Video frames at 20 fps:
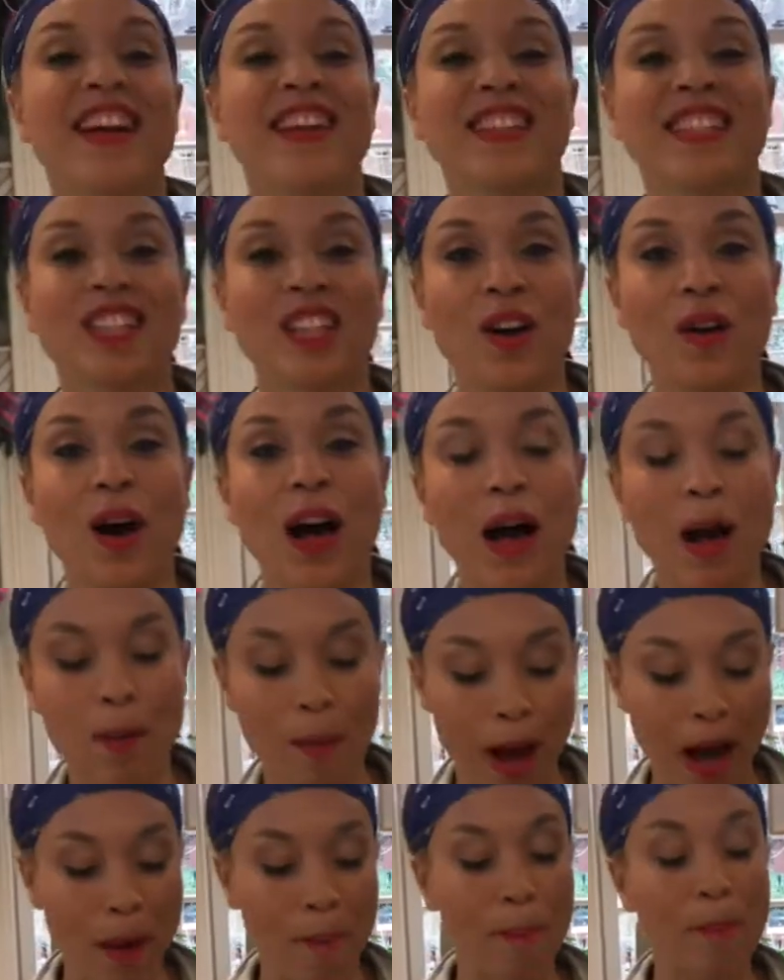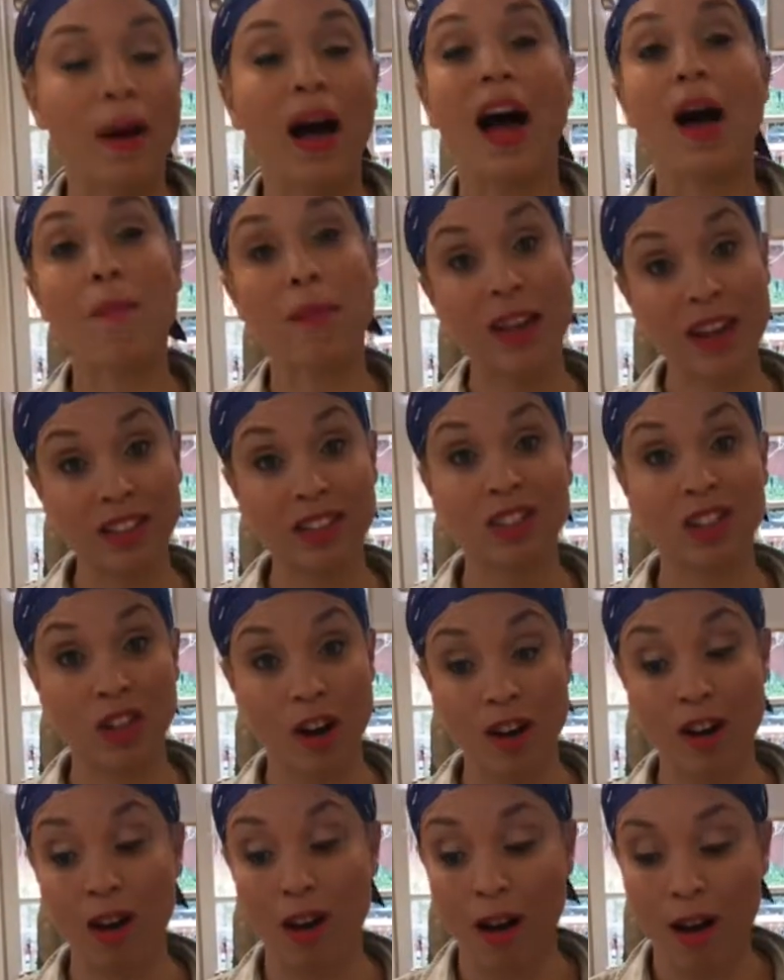So I'm gonna
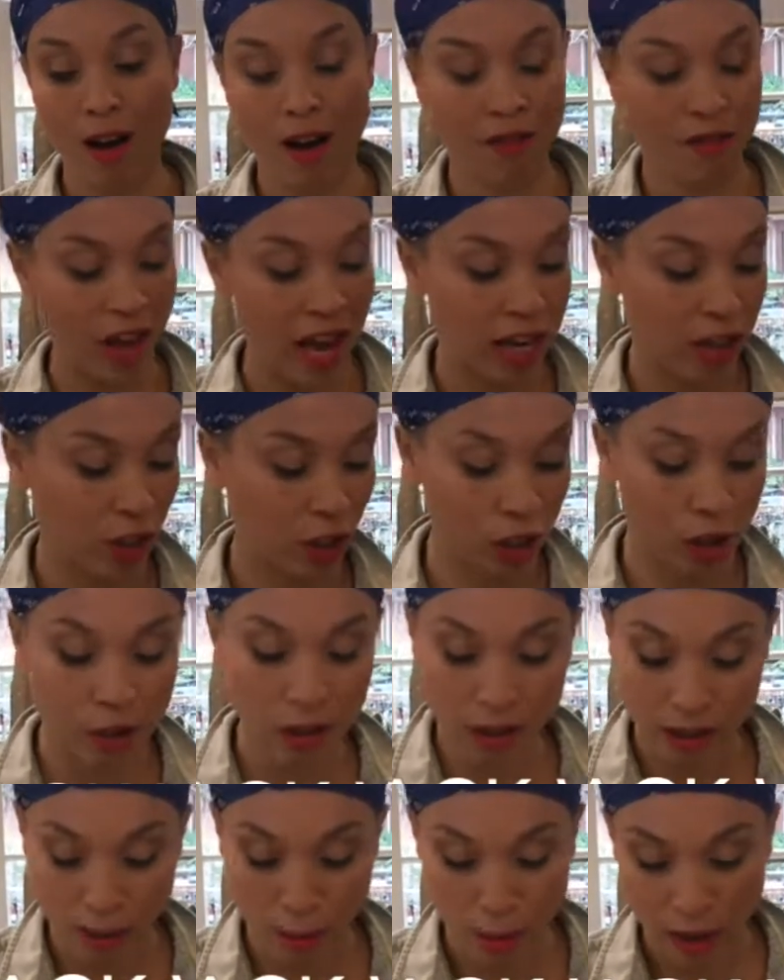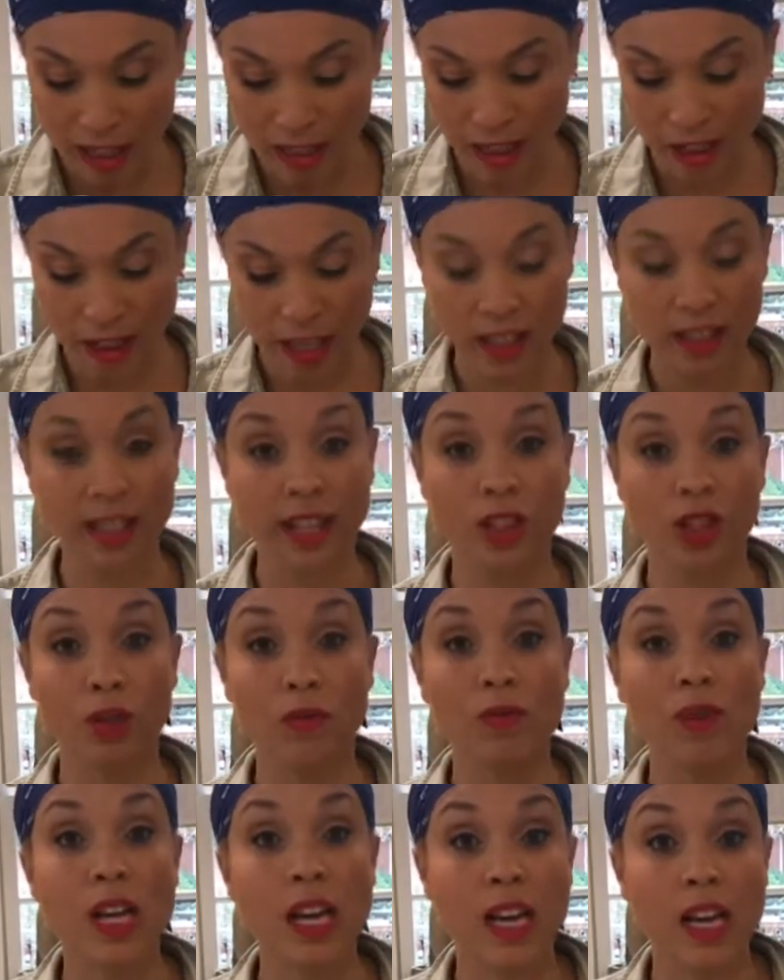start off and show you some basic things that
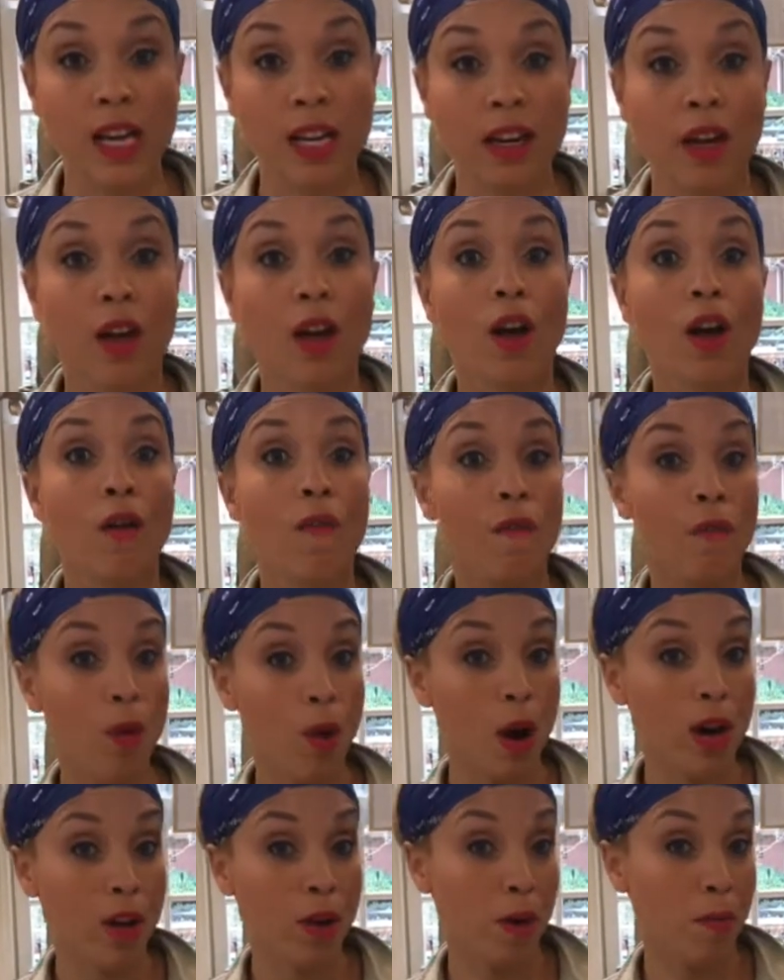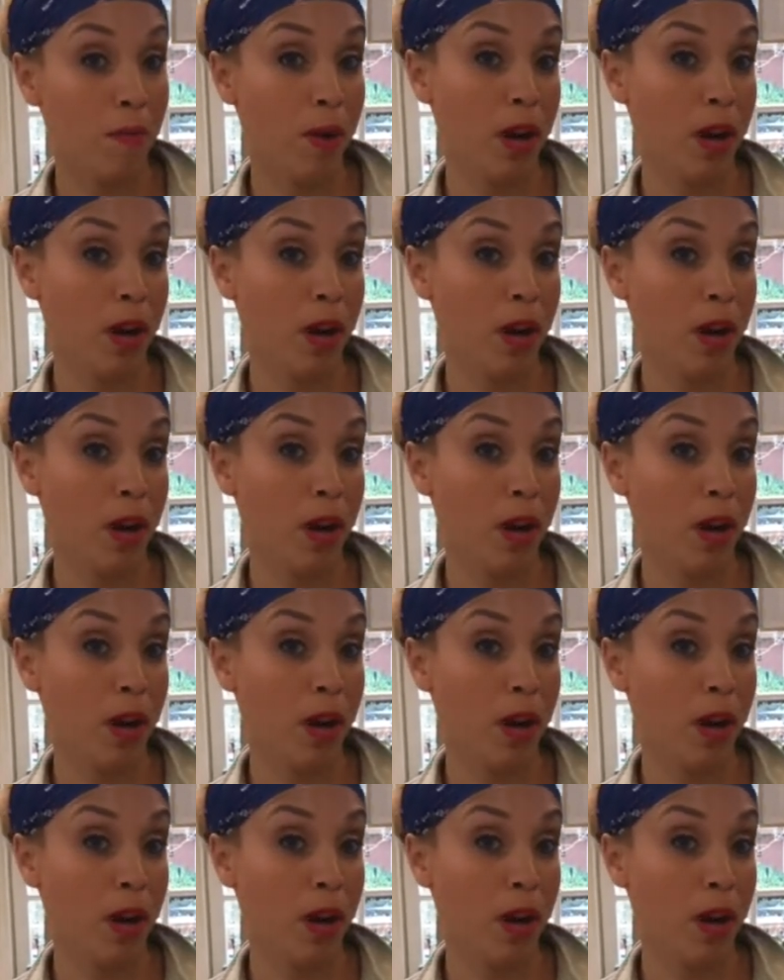you need for your